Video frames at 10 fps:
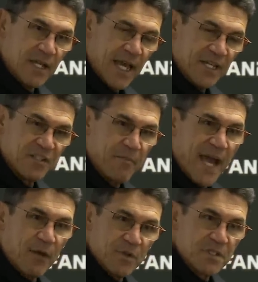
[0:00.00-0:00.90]
and his
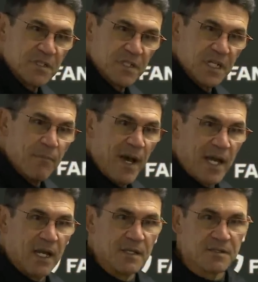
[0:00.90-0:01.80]
back was to the uh,
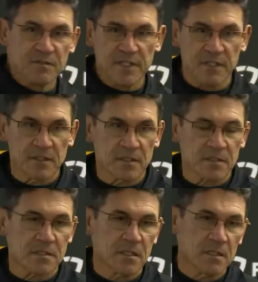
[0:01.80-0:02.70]
pylon. So thank
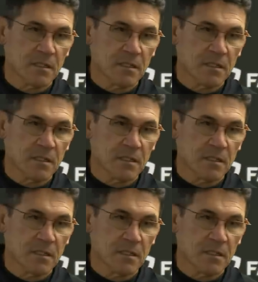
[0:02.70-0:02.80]
goodness.